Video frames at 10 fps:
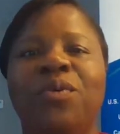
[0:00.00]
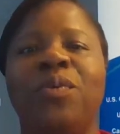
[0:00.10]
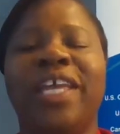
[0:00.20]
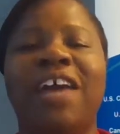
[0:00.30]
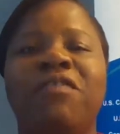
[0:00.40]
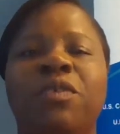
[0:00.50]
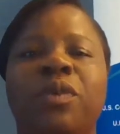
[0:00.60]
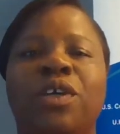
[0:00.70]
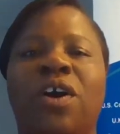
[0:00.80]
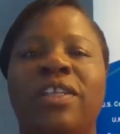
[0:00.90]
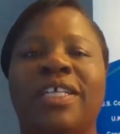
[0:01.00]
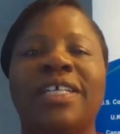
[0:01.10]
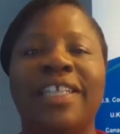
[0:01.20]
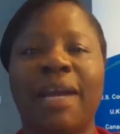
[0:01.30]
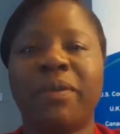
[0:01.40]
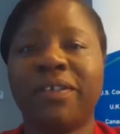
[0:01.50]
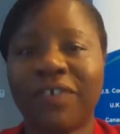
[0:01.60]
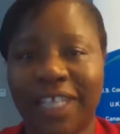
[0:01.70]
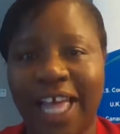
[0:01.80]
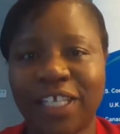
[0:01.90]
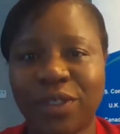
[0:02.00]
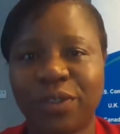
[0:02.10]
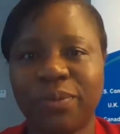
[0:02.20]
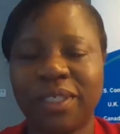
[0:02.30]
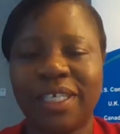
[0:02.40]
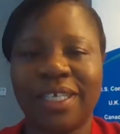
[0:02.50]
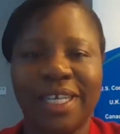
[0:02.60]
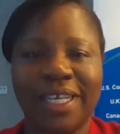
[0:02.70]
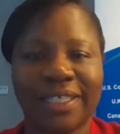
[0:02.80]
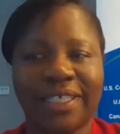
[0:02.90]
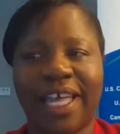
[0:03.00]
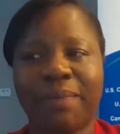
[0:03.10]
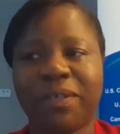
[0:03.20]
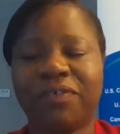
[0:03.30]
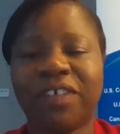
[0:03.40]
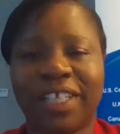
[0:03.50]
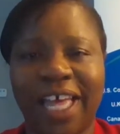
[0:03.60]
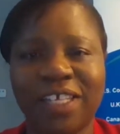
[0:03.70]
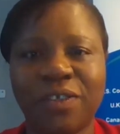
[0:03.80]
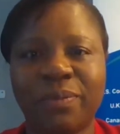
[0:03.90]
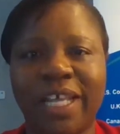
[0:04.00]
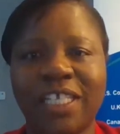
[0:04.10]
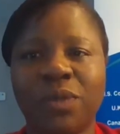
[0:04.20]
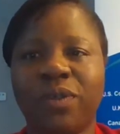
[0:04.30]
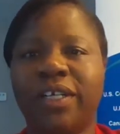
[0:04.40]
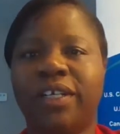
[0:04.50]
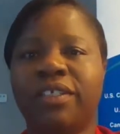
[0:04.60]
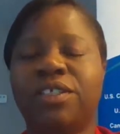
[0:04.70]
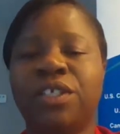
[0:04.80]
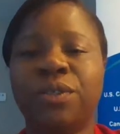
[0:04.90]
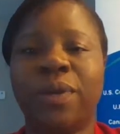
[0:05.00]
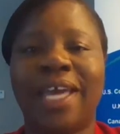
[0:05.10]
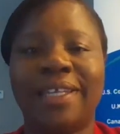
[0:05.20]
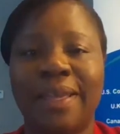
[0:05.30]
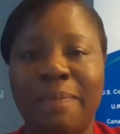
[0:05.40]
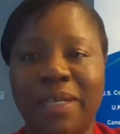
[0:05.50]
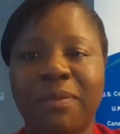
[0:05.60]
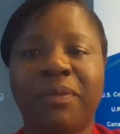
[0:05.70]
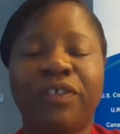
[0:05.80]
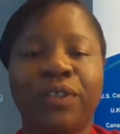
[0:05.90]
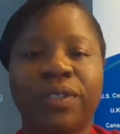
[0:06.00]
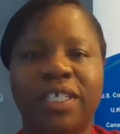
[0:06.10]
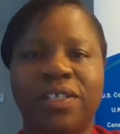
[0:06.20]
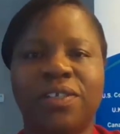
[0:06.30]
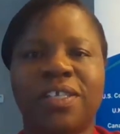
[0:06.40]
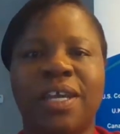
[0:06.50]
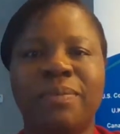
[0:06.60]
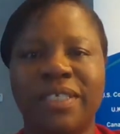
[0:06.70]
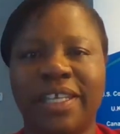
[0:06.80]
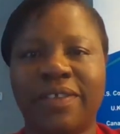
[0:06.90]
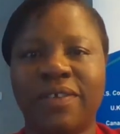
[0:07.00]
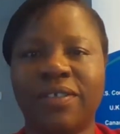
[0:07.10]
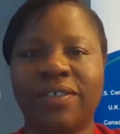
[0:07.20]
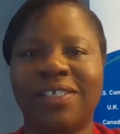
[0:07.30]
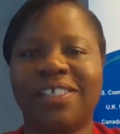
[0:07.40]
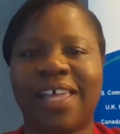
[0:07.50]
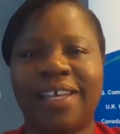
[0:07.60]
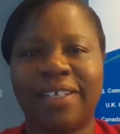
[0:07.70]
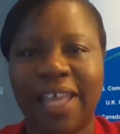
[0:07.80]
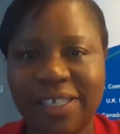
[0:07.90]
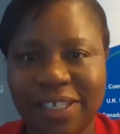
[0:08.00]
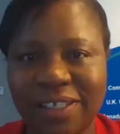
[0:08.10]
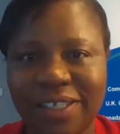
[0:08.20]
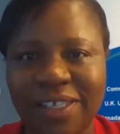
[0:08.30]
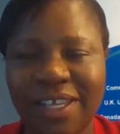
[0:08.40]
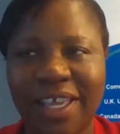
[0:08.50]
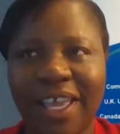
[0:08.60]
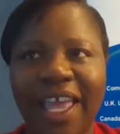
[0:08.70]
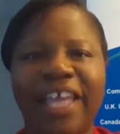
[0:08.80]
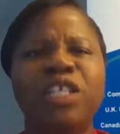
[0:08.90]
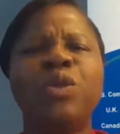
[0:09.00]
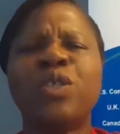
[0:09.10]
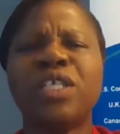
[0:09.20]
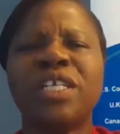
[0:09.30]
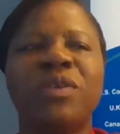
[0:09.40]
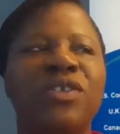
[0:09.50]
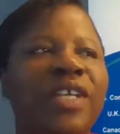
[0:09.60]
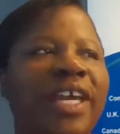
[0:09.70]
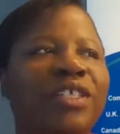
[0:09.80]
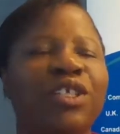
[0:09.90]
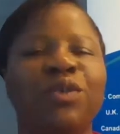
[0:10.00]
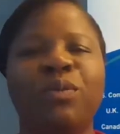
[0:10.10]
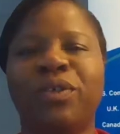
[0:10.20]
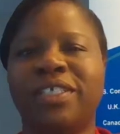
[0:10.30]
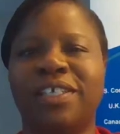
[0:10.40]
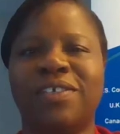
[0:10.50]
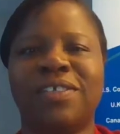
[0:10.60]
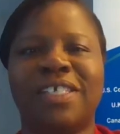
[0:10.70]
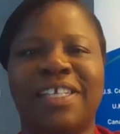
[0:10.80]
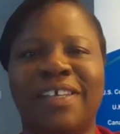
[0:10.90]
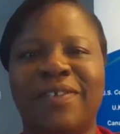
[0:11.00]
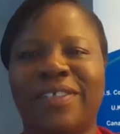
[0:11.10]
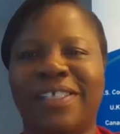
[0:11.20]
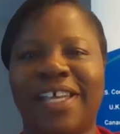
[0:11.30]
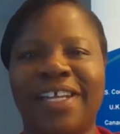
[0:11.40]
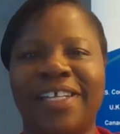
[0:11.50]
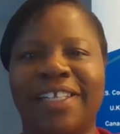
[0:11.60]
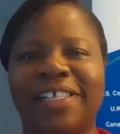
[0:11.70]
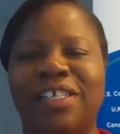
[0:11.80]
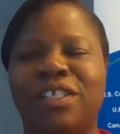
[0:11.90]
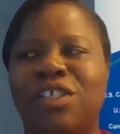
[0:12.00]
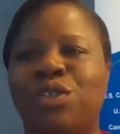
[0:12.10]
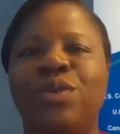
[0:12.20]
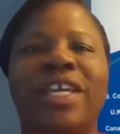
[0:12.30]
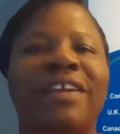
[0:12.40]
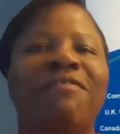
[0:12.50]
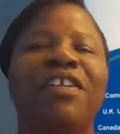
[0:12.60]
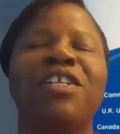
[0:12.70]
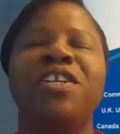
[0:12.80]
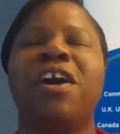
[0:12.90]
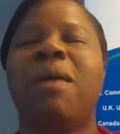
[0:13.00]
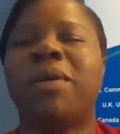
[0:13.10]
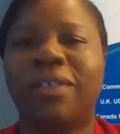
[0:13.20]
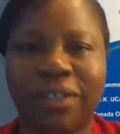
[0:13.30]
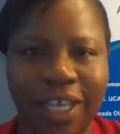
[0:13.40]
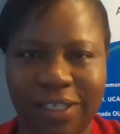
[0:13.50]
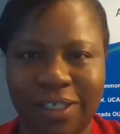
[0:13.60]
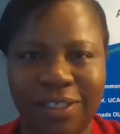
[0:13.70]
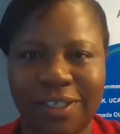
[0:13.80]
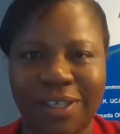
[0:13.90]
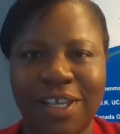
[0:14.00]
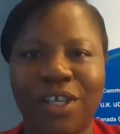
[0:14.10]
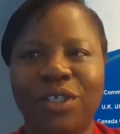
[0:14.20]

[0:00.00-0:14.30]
We have what we call a collaborative classroom. In collaborative classroom, that's where a minimum of 2 teachers come together to design lessons. And usually when you get 2 or more teachers together designing lessons, you get phenomenal lessons.